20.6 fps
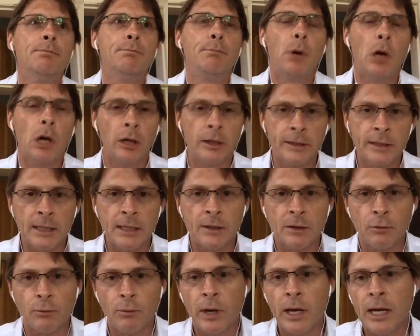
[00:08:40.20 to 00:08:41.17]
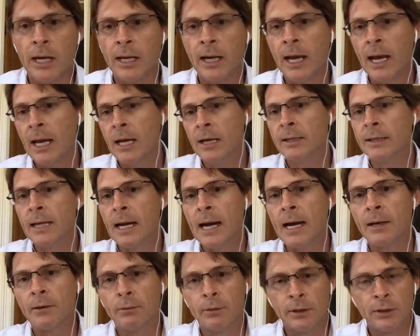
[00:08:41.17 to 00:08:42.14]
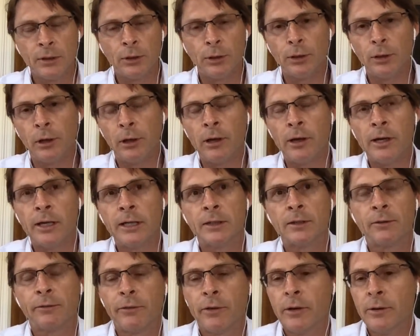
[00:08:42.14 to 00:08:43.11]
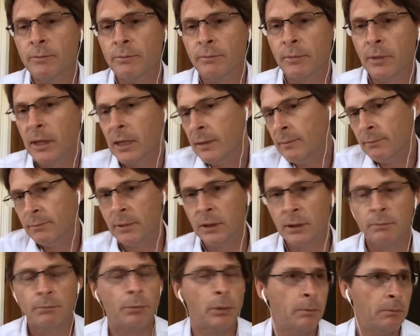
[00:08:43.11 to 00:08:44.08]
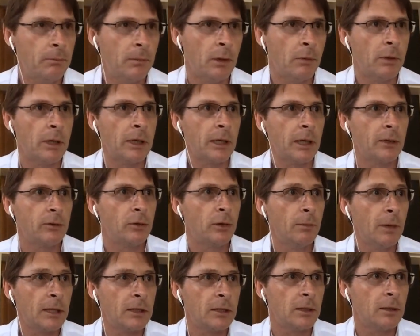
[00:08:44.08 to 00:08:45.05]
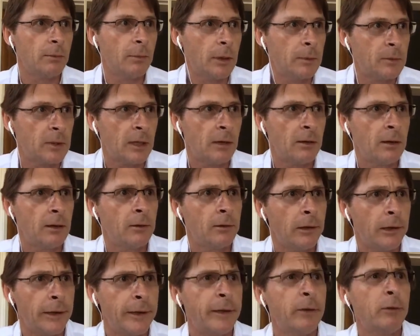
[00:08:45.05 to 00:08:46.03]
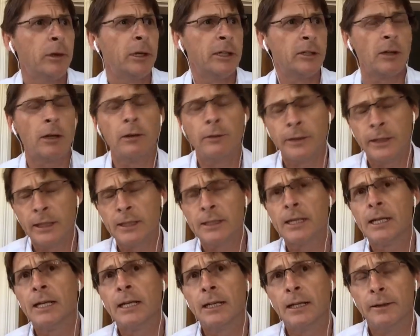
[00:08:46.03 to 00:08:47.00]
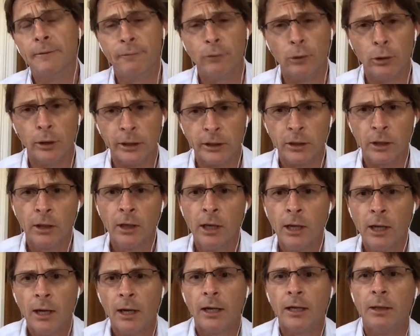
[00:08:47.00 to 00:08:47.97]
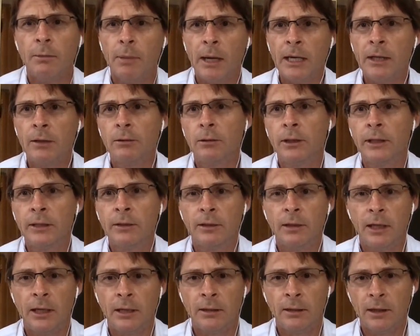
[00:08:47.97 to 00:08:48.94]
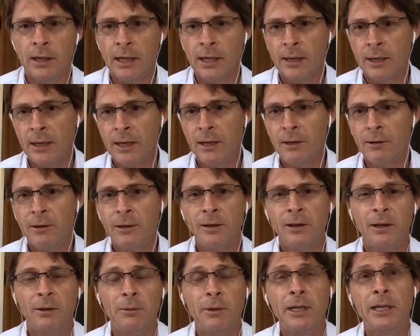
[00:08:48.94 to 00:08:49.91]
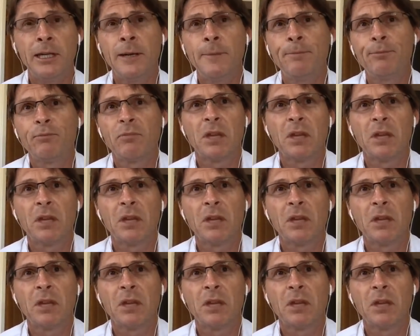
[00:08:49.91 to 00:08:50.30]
policies around how data is utilized from, I won't go too much into Bob's area, or otherwise I'll look exceedingly foolish in the medical arena.